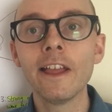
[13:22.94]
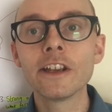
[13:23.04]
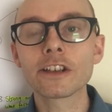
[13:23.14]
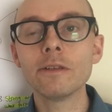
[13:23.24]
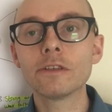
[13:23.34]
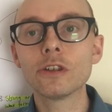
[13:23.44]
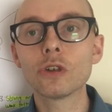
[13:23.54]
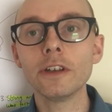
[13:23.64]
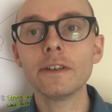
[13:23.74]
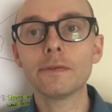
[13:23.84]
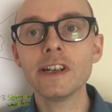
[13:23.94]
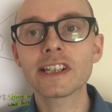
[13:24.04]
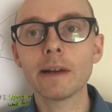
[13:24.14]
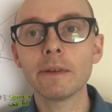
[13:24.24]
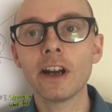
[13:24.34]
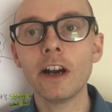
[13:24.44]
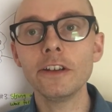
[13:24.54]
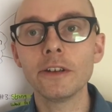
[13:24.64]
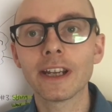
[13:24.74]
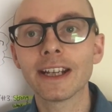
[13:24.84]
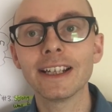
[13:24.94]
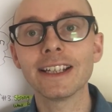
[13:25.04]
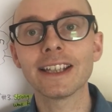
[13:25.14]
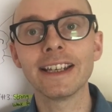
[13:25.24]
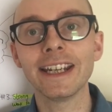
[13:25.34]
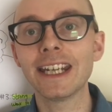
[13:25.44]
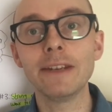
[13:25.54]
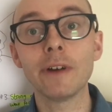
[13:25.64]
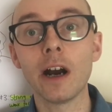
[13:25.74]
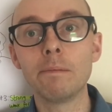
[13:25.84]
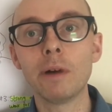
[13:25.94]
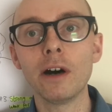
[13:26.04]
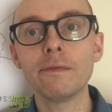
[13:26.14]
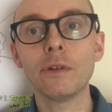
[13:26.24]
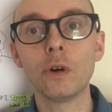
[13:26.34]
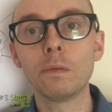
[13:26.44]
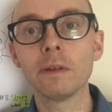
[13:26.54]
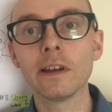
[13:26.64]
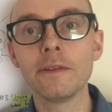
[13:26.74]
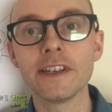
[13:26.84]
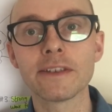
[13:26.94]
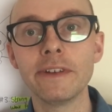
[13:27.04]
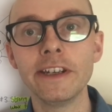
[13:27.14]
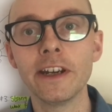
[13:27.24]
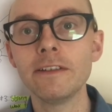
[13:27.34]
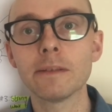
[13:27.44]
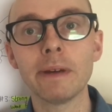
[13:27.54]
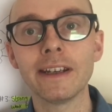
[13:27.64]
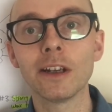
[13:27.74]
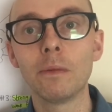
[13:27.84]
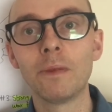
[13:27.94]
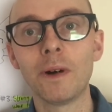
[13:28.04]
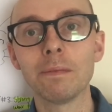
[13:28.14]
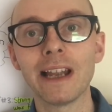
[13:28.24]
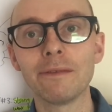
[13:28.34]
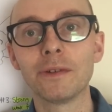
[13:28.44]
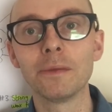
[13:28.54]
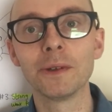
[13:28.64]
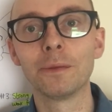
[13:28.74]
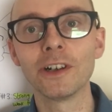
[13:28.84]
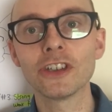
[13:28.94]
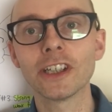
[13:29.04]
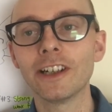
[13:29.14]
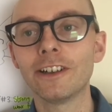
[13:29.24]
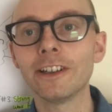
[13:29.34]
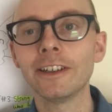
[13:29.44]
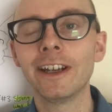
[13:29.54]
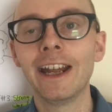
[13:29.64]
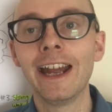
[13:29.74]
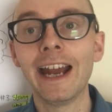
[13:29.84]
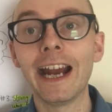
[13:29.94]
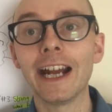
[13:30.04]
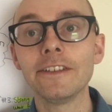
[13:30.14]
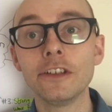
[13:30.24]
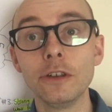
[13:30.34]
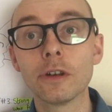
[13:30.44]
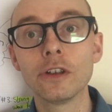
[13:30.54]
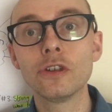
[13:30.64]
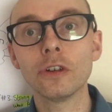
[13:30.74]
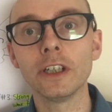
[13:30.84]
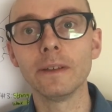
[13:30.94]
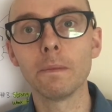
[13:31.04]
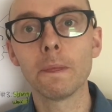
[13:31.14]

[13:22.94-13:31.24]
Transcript: So to join the free seminar, you can click the link either above or below this video, depending on what platform you're watching it on, and you can join.